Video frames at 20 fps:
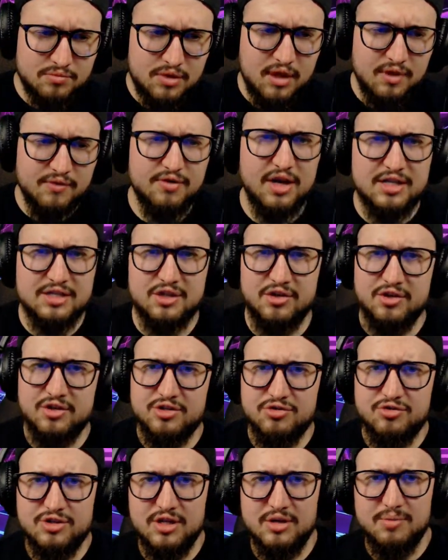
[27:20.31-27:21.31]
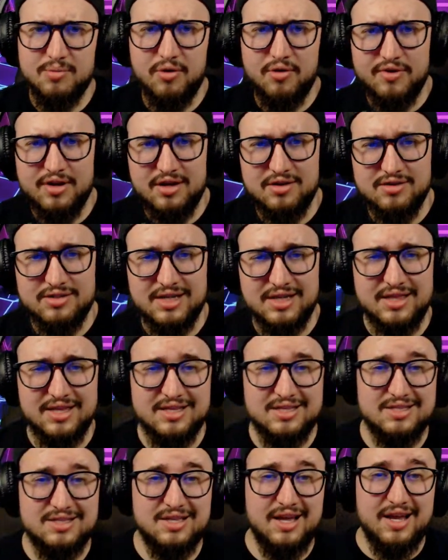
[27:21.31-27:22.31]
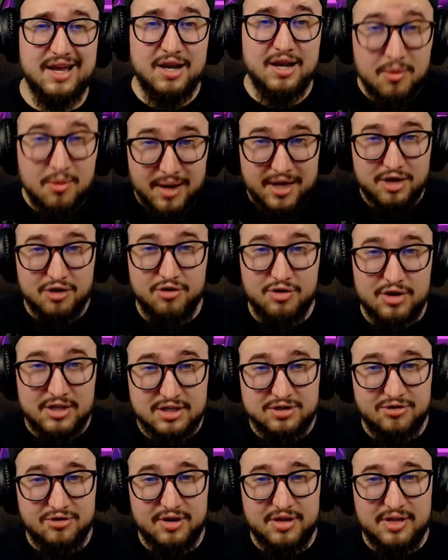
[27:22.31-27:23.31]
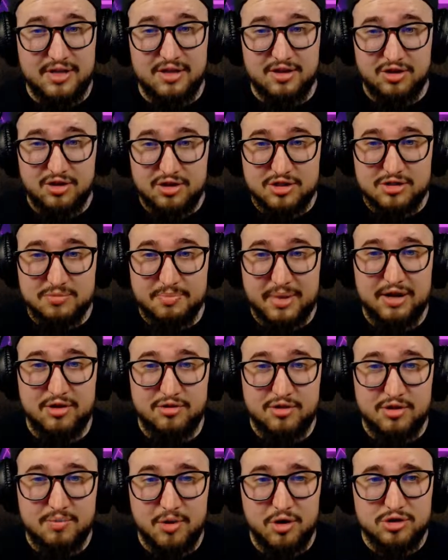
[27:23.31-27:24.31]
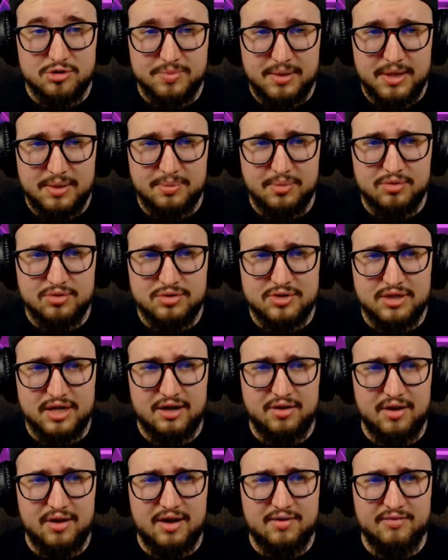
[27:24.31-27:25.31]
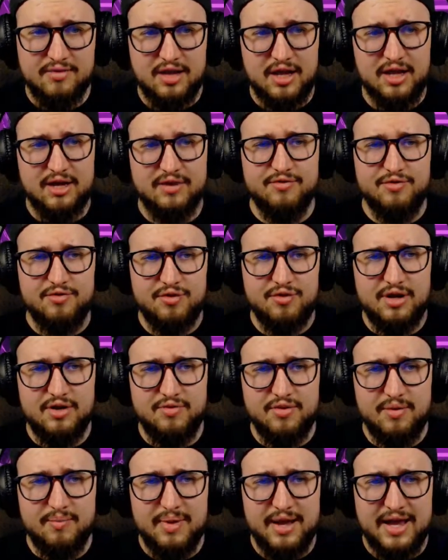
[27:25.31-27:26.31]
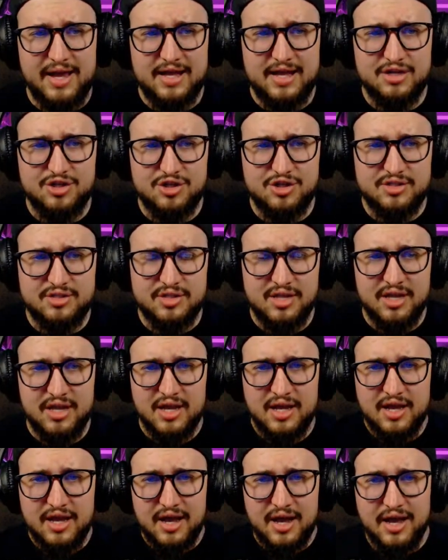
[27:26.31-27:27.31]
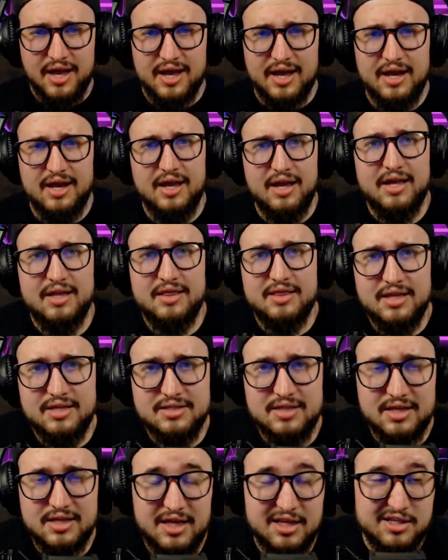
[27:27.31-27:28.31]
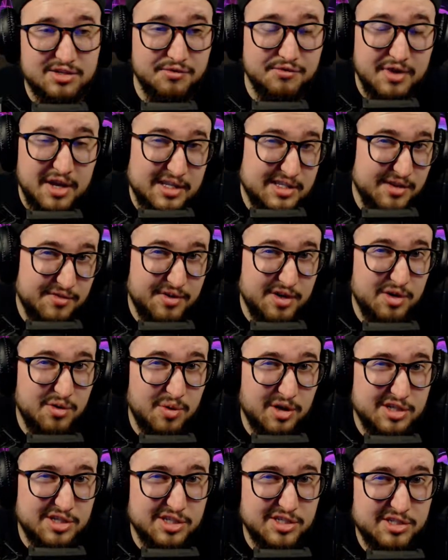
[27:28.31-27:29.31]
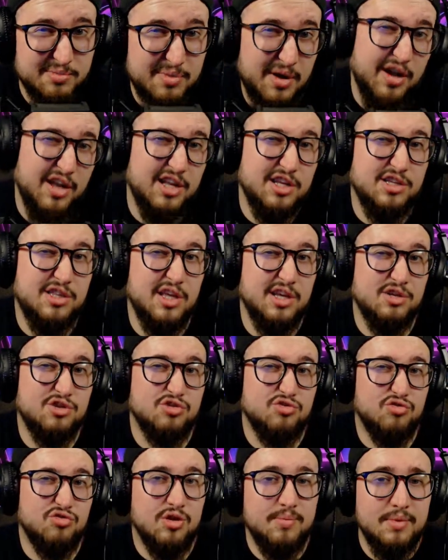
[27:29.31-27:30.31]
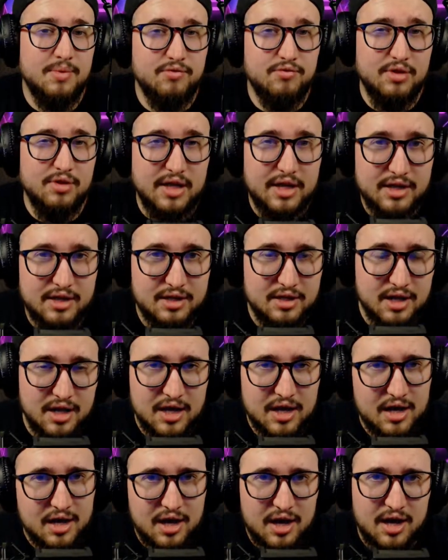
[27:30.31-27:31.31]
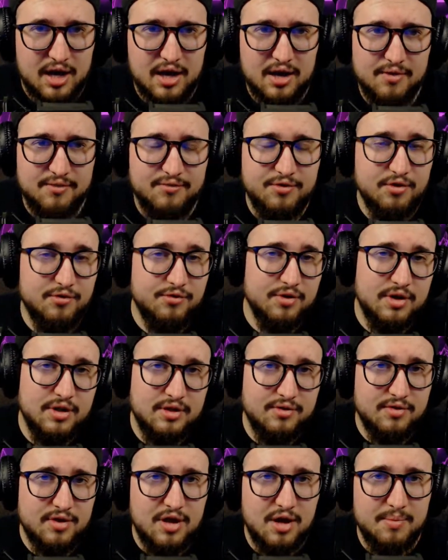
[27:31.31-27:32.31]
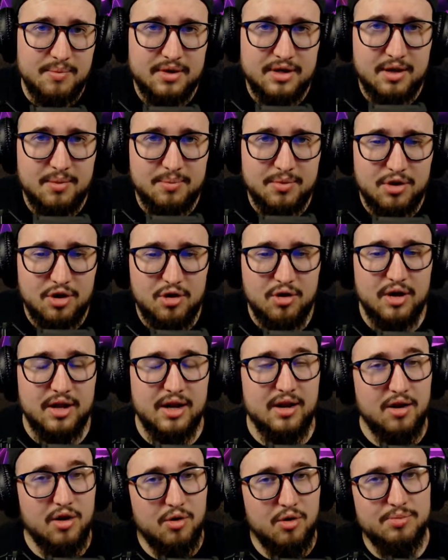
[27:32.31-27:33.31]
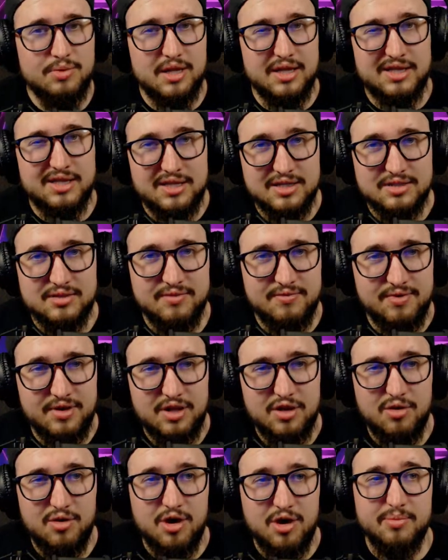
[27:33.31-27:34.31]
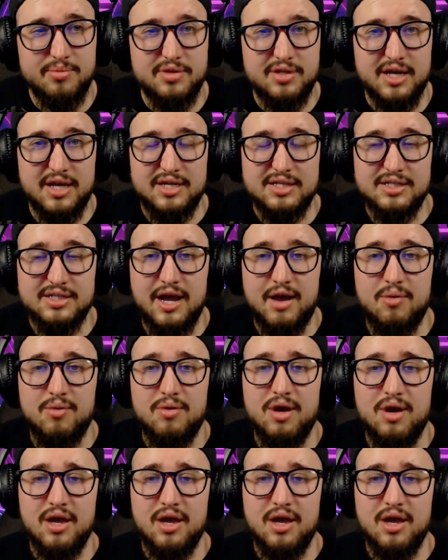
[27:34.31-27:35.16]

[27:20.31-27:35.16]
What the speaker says: If you guys are interested in more videos like this, like I know my green screen looks better than most people's. I don't have a lot of green around my edges and things like that. So if you guys have any questions about anything streaming related, feel free to leave a comment down below. And I hope that this video helped you guys out.